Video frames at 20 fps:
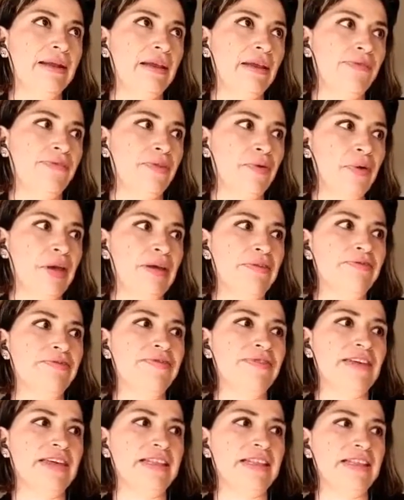If you can
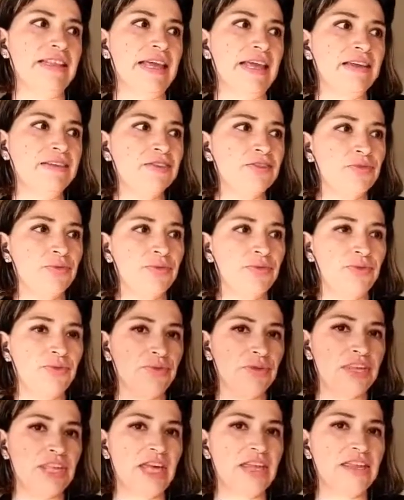fit next to your
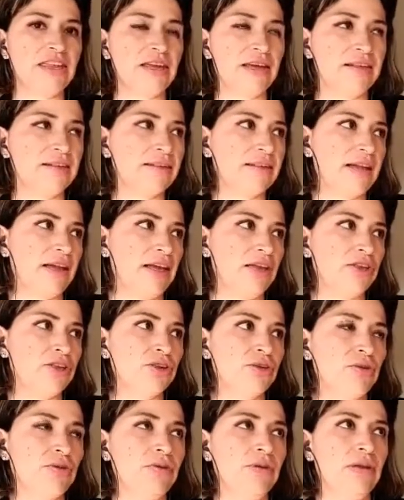changing
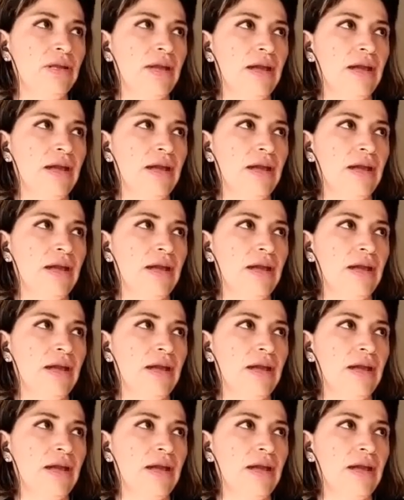station